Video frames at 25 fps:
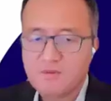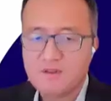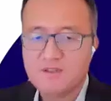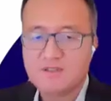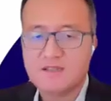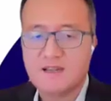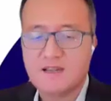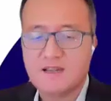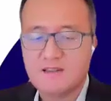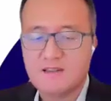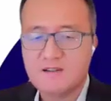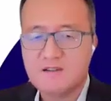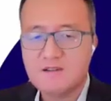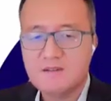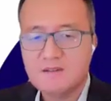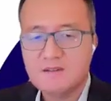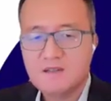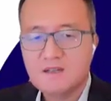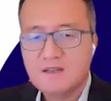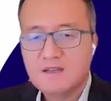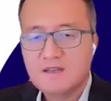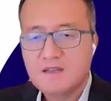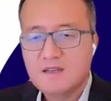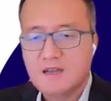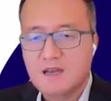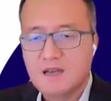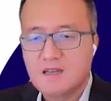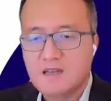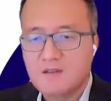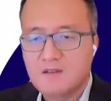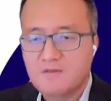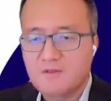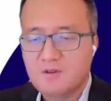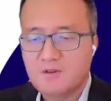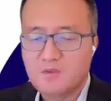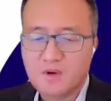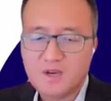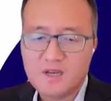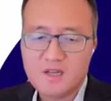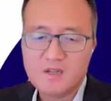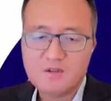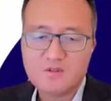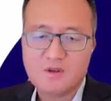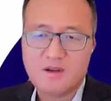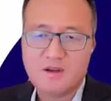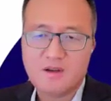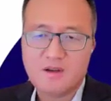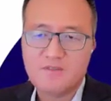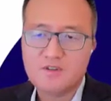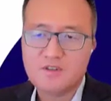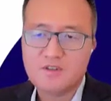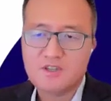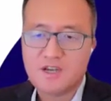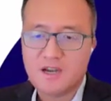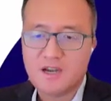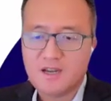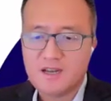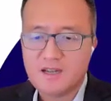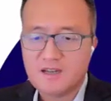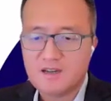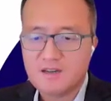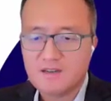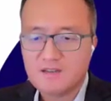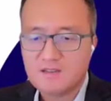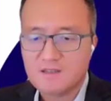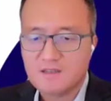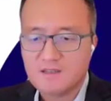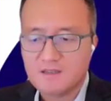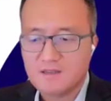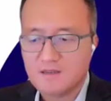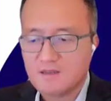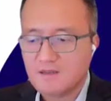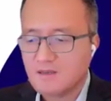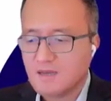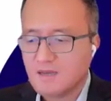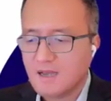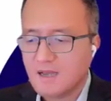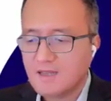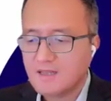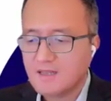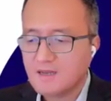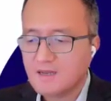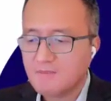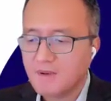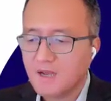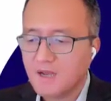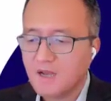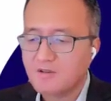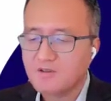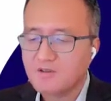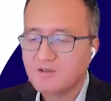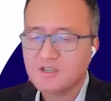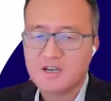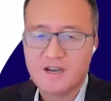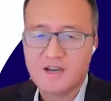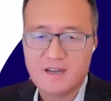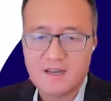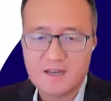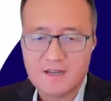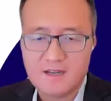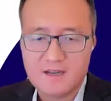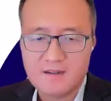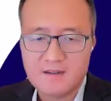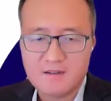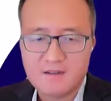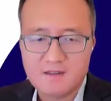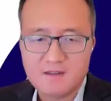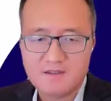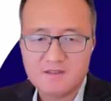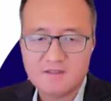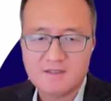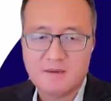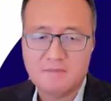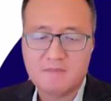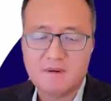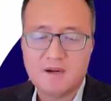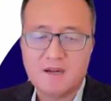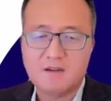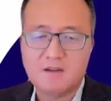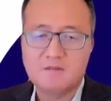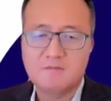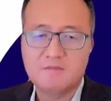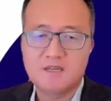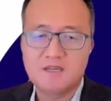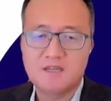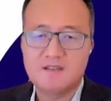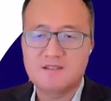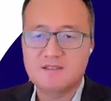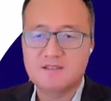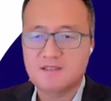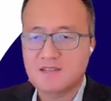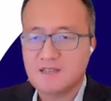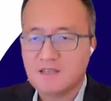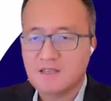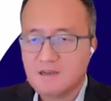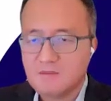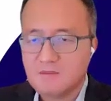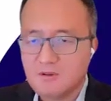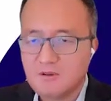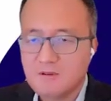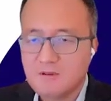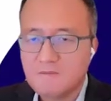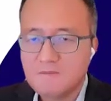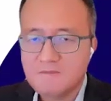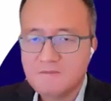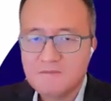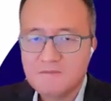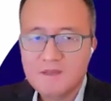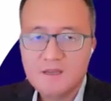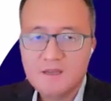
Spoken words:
is another. And if you're willing to travel to China, there's I think Bio China, there's some partner meeting in Singapore.